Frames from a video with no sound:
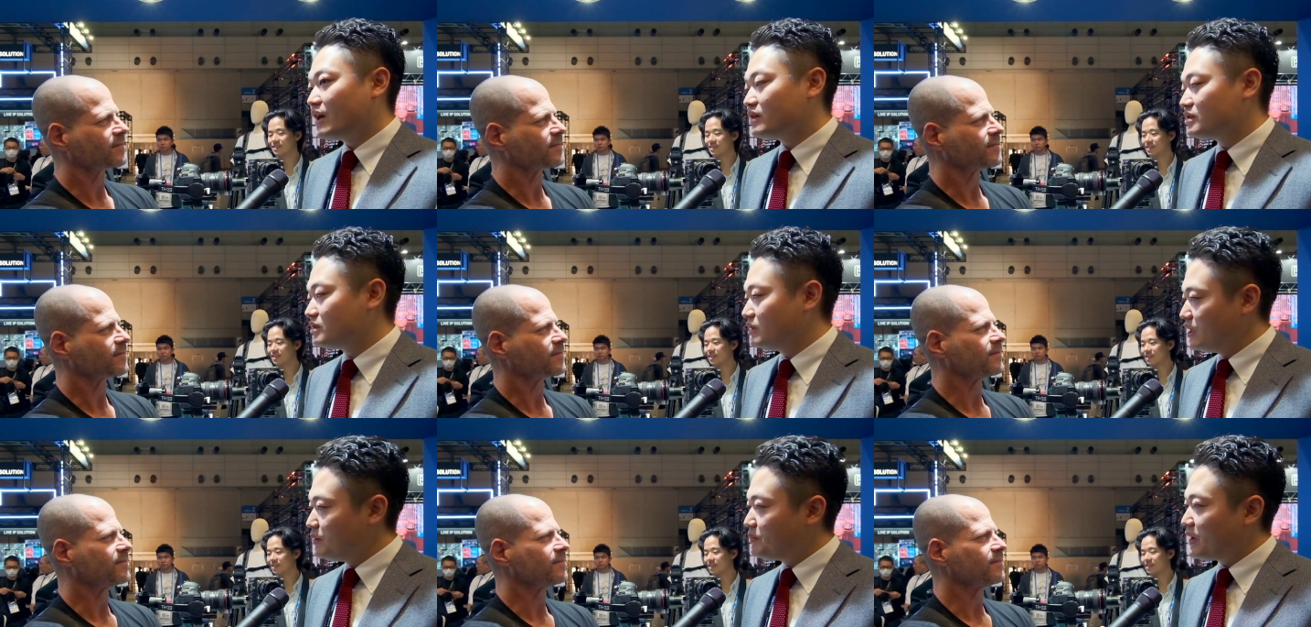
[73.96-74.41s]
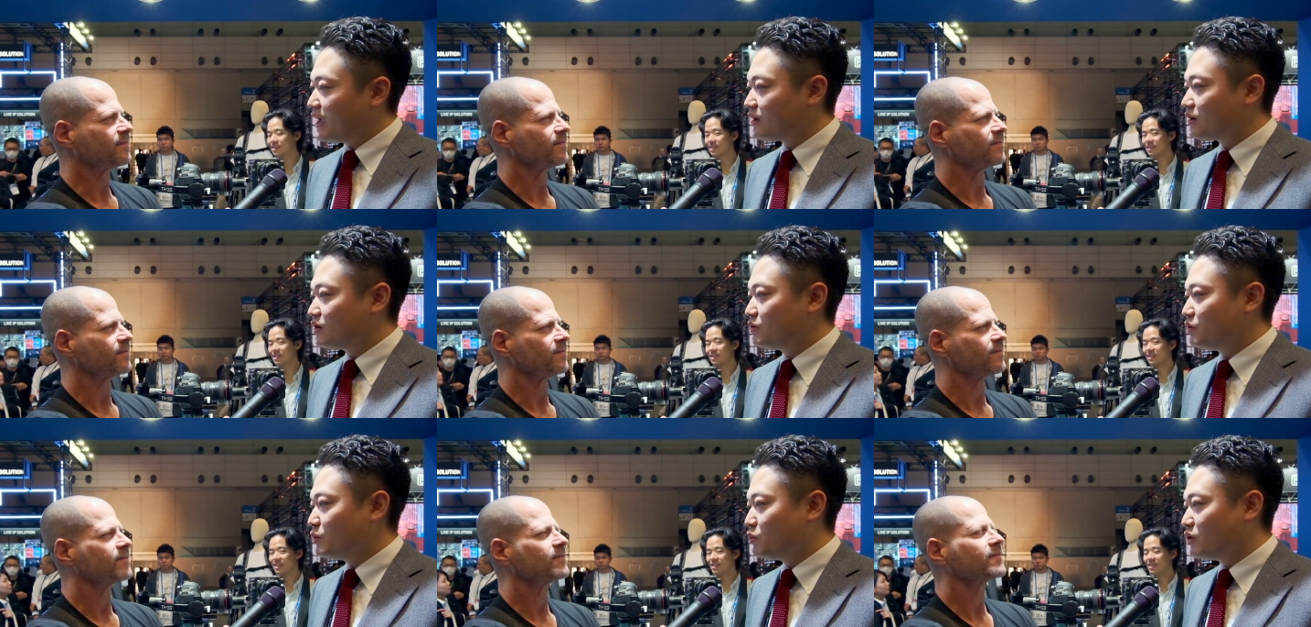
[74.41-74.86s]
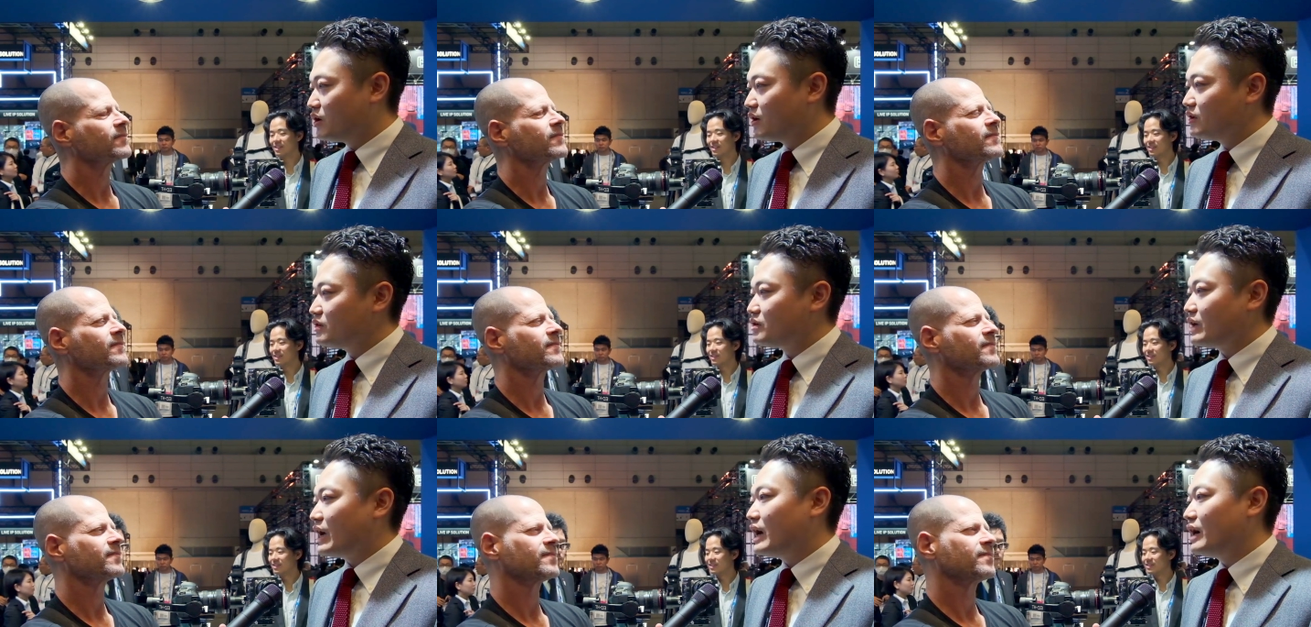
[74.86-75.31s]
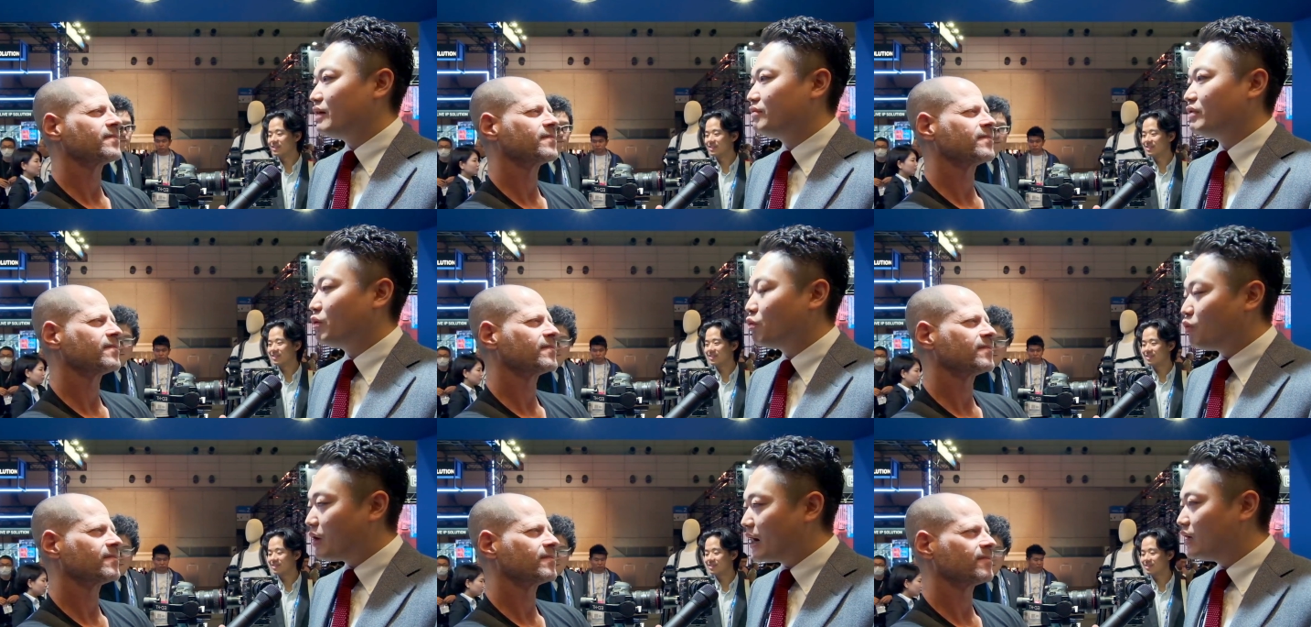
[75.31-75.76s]
Speaker 1: As Libec, we wanted to have
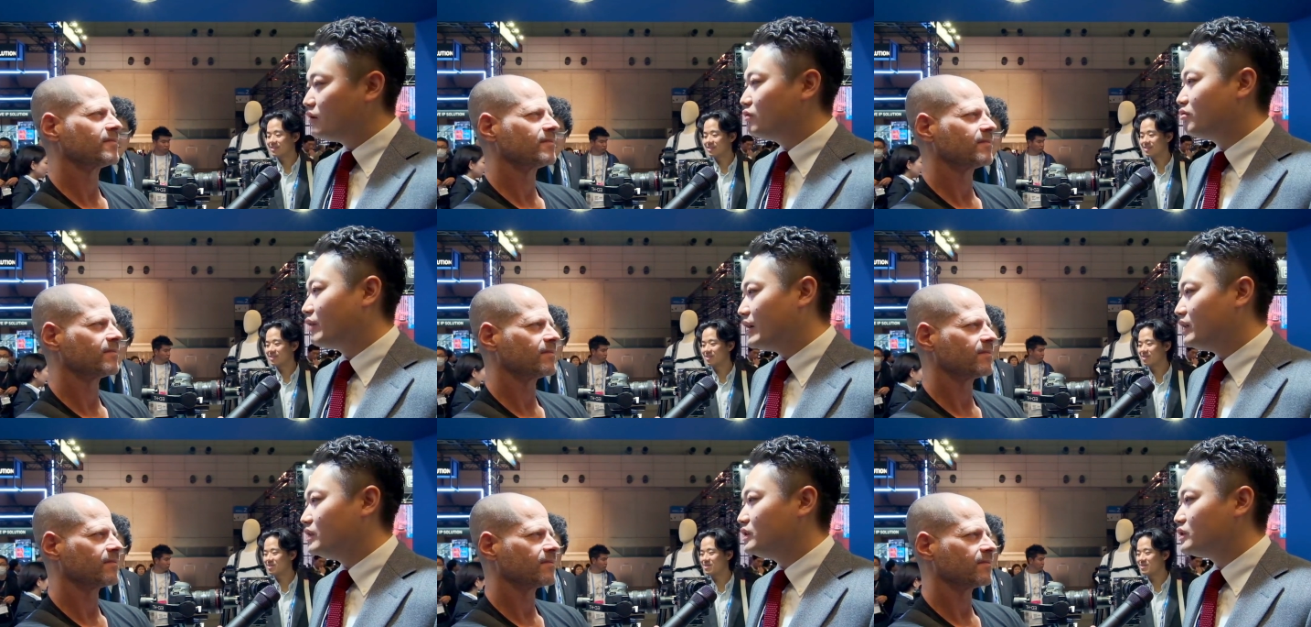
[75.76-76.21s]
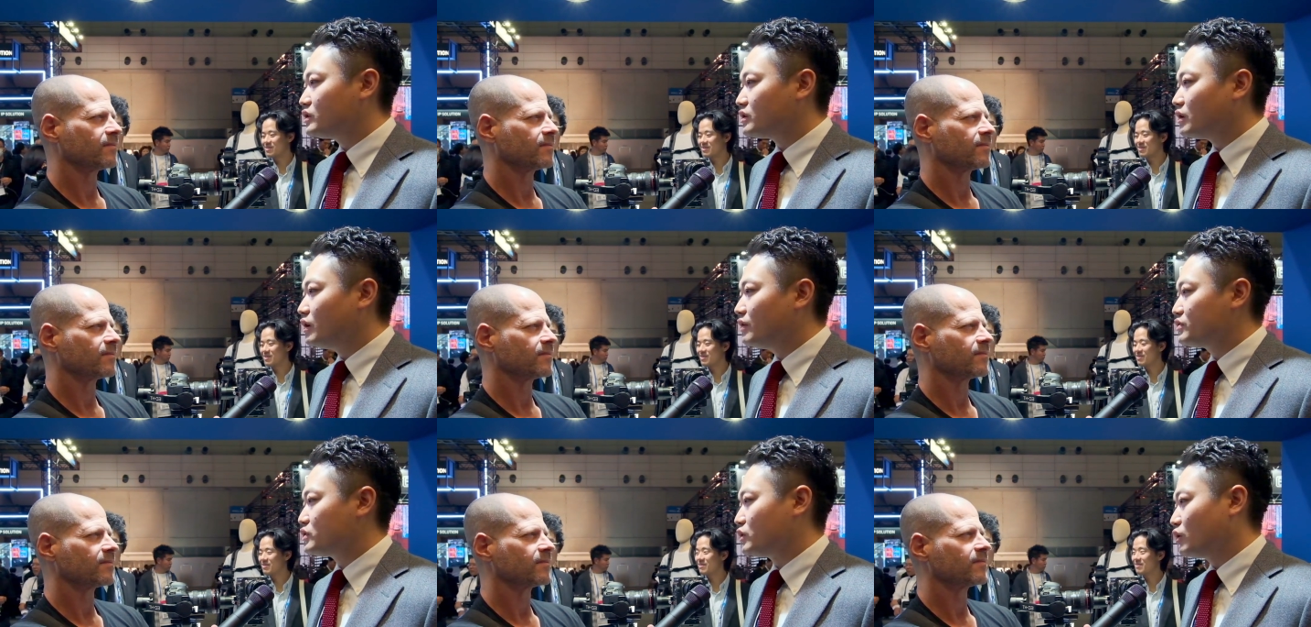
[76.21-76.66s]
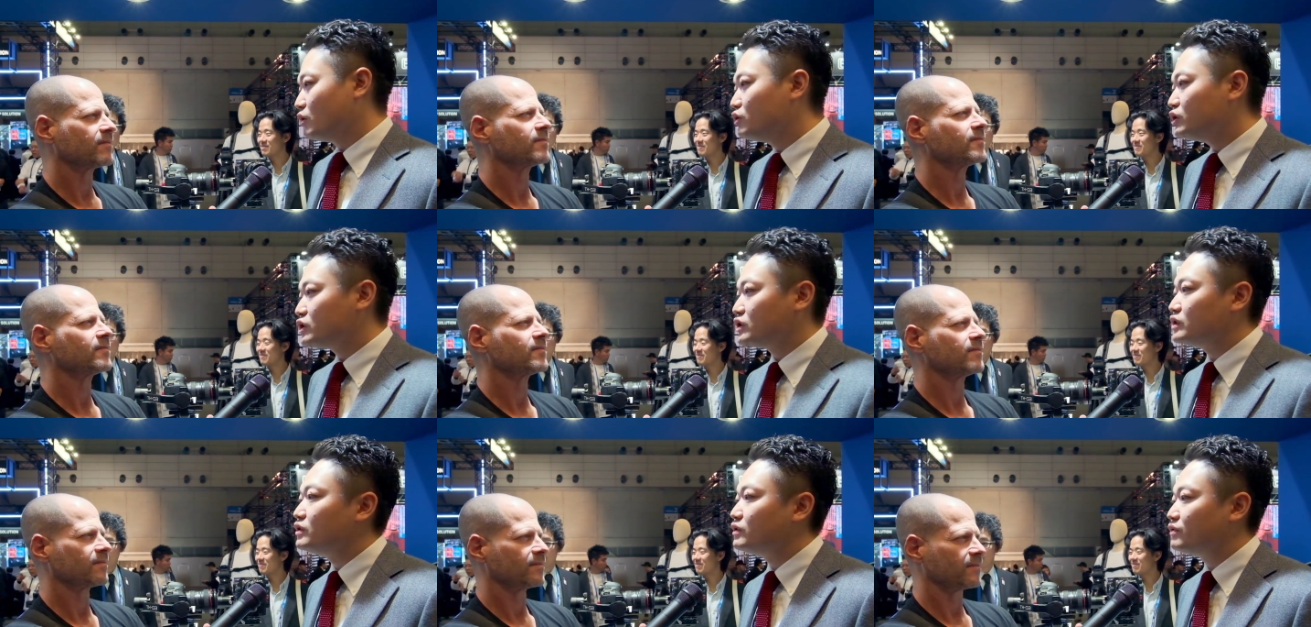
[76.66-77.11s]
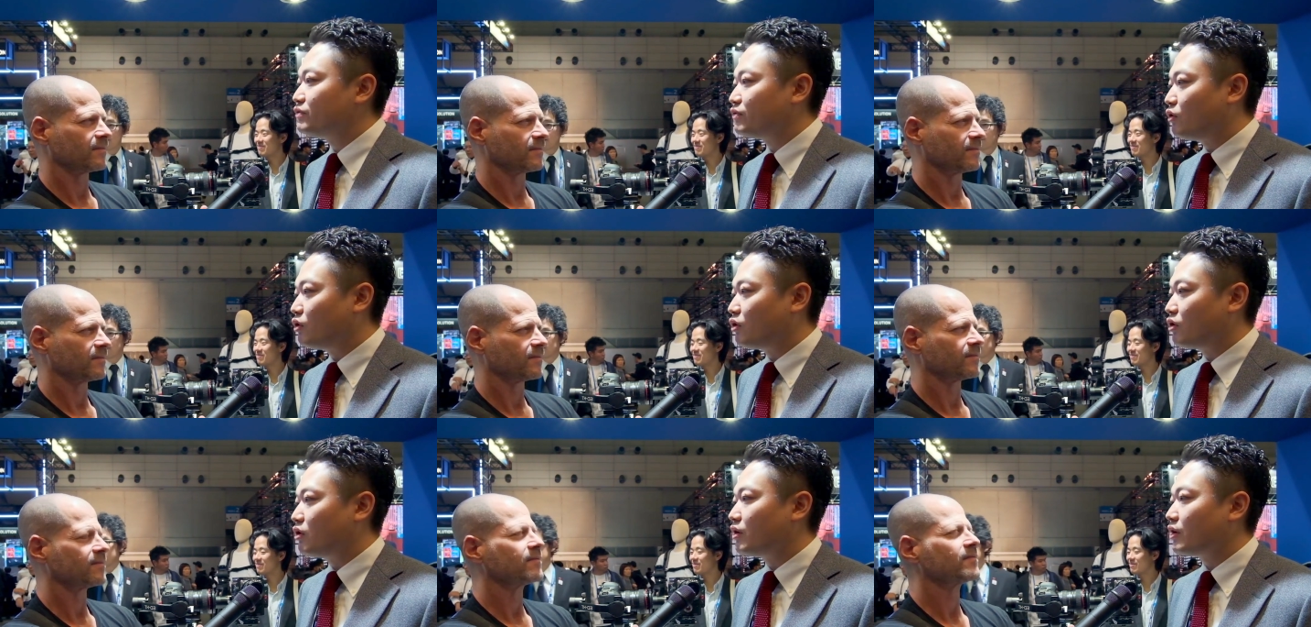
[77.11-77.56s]
a wide range of solution
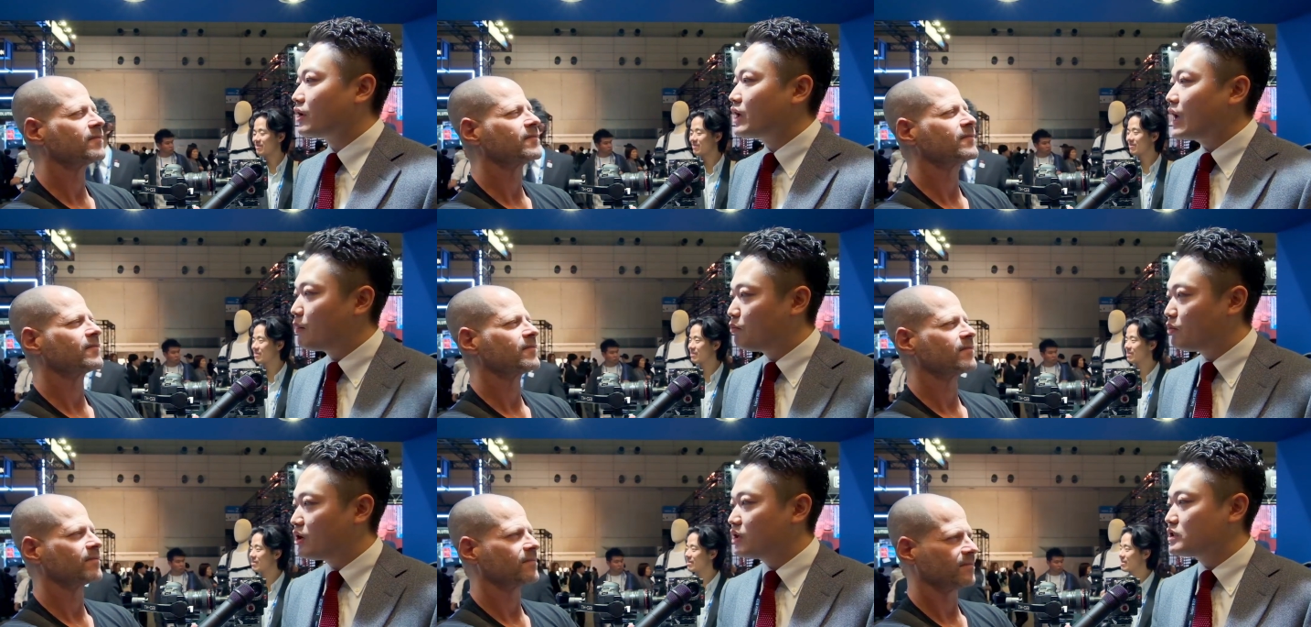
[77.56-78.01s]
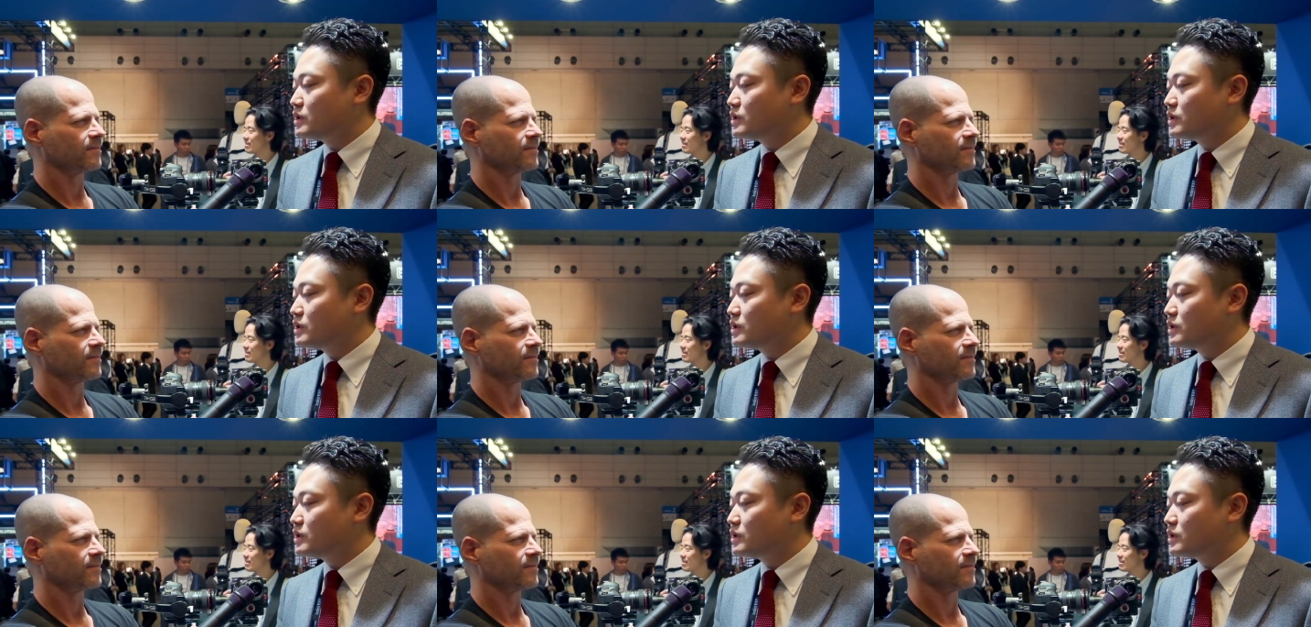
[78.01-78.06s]
for camera